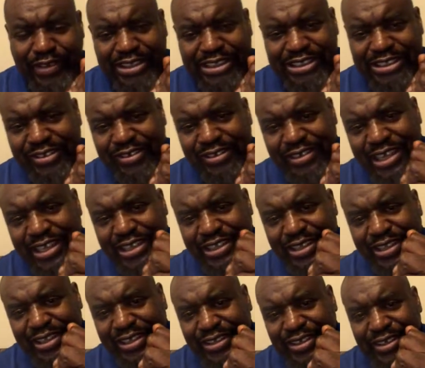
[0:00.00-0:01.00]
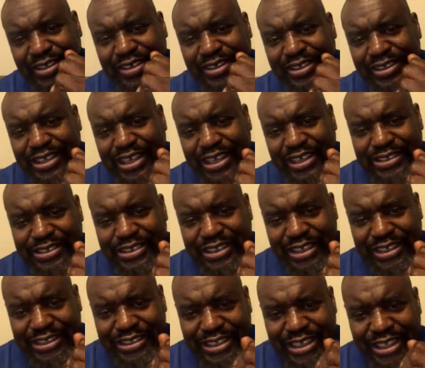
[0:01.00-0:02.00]
I still got that that
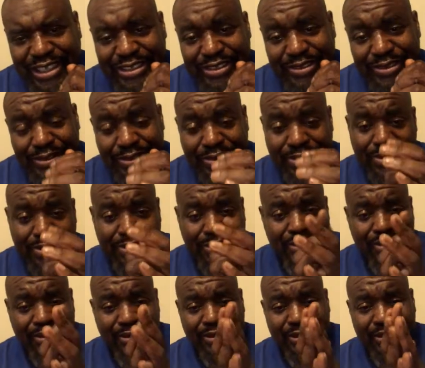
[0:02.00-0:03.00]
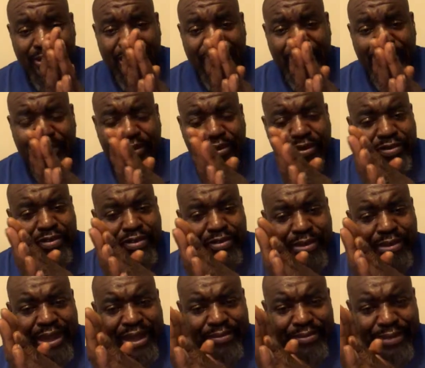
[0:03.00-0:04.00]
that that beautiful
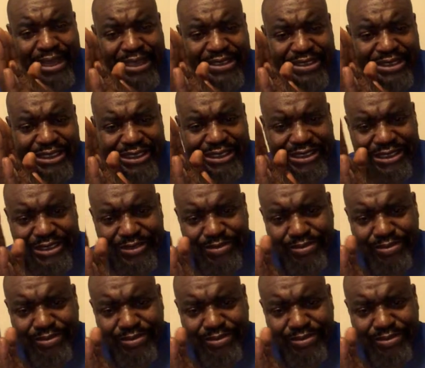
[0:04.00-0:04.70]
black magic to